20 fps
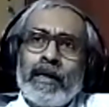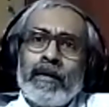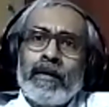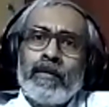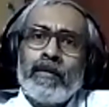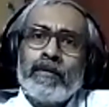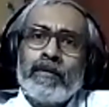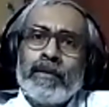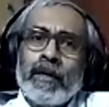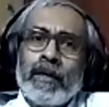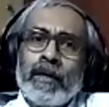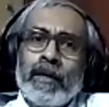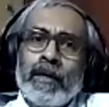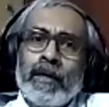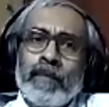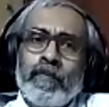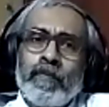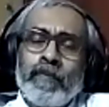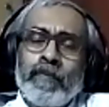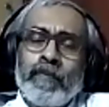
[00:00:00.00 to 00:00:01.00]
the
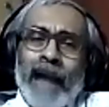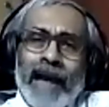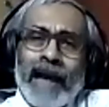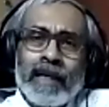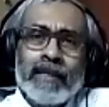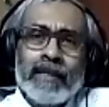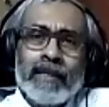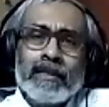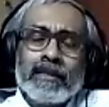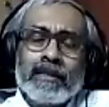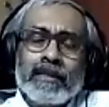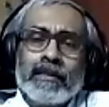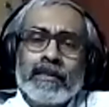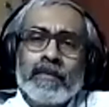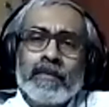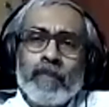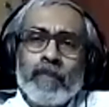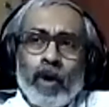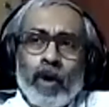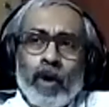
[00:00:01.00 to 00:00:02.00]
planners, the
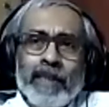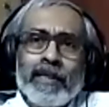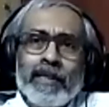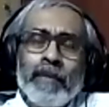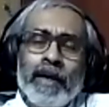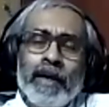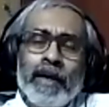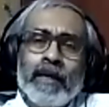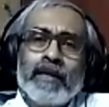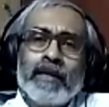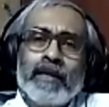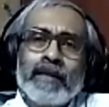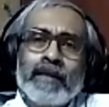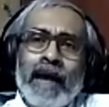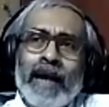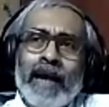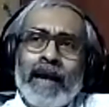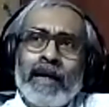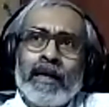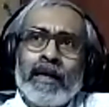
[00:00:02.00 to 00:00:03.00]
policymakers, and
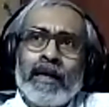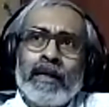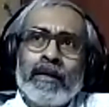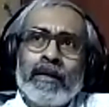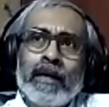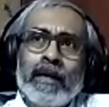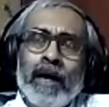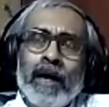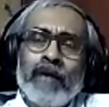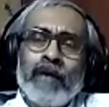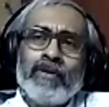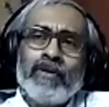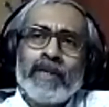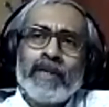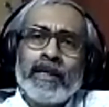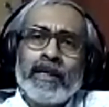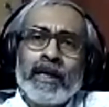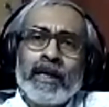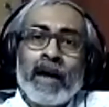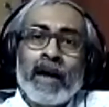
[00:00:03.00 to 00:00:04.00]
I would say the
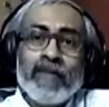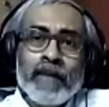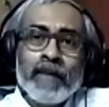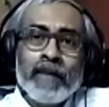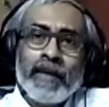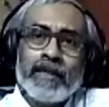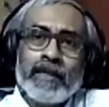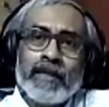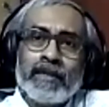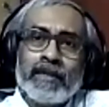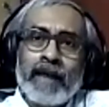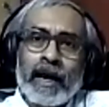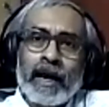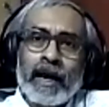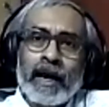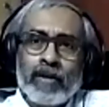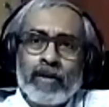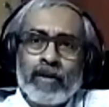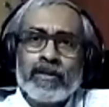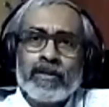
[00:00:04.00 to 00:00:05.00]
governments across
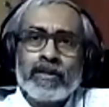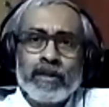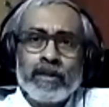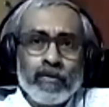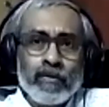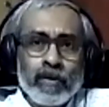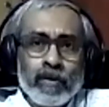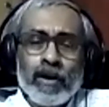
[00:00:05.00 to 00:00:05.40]
the world